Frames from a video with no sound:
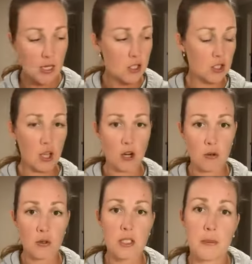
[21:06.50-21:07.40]

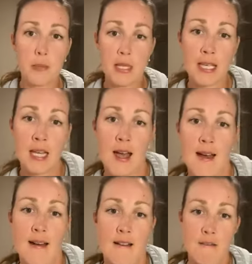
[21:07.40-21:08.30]
So speaking
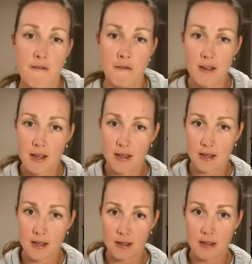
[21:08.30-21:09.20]
of
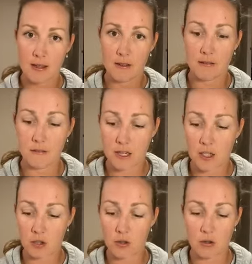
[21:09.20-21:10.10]

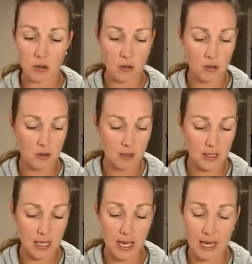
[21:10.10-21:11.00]
facial
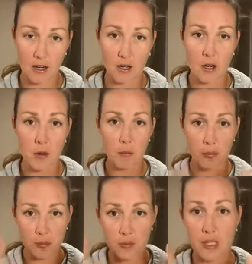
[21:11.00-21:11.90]
care,
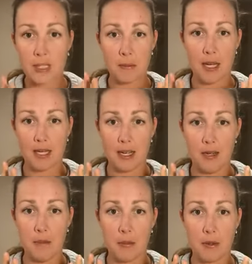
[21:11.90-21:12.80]

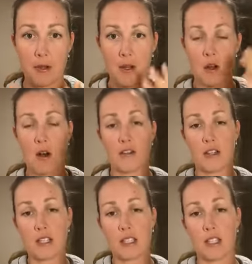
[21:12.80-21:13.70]
pre-makeup,
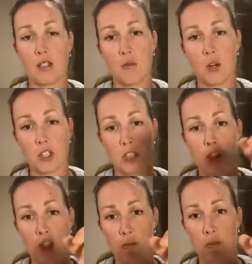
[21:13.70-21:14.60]
obviously you want
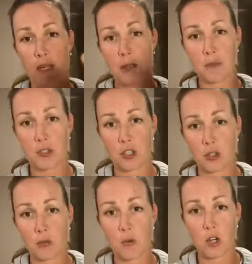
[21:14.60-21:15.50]
to be able
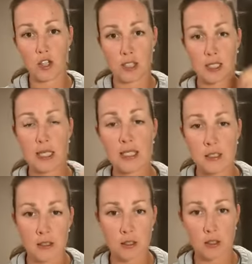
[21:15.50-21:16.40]
to wash and
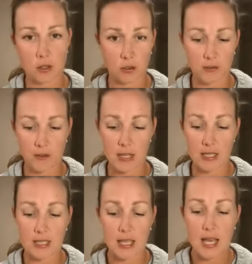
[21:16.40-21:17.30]
cleanse your
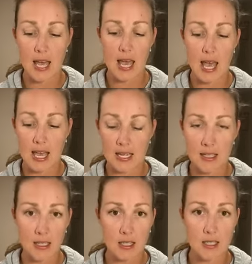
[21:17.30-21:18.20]
face,
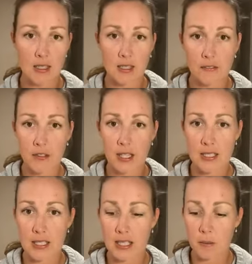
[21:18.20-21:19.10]
and Young Living
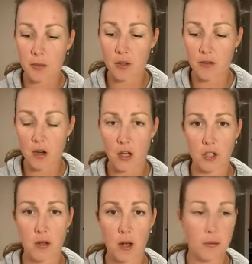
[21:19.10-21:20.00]
has a number of
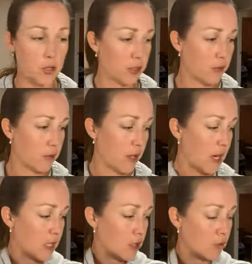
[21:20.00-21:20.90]
options for that.
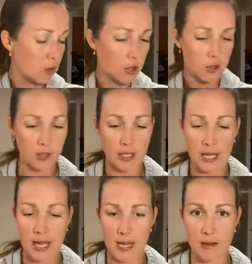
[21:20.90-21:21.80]
I don't currently
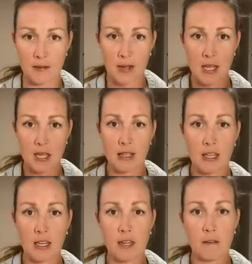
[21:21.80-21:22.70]
have
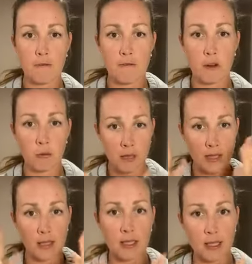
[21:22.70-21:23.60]
the
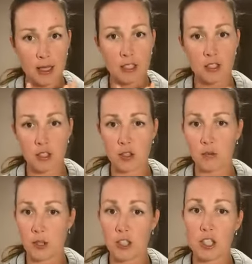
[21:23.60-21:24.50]
foaming cleanser,
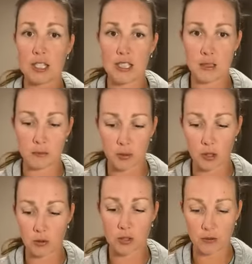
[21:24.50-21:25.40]
which is
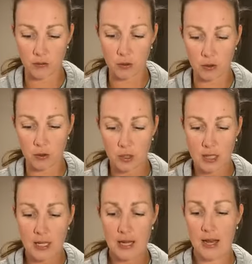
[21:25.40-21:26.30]
beautiful,
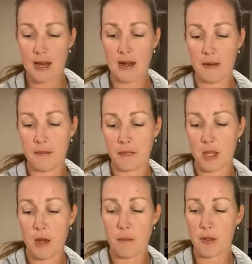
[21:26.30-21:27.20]

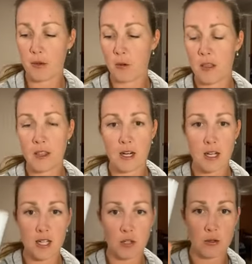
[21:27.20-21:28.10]
but the one that
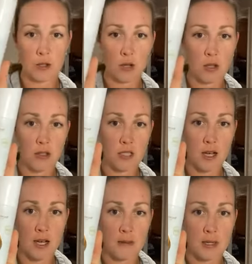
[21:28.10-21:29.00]
I use all the
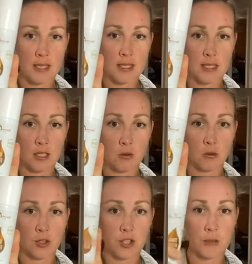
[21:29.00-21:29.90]
time is this
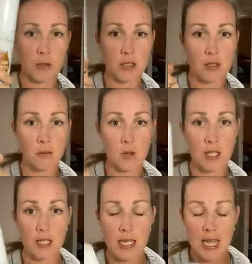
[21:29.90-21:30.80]
orange blossom
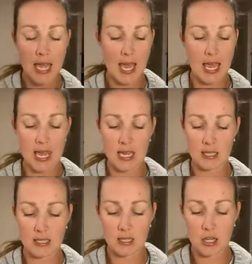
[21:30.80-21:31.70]
one,
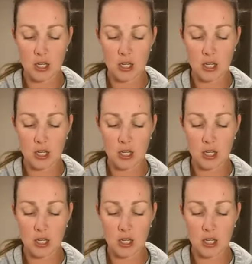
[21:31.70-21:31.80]
and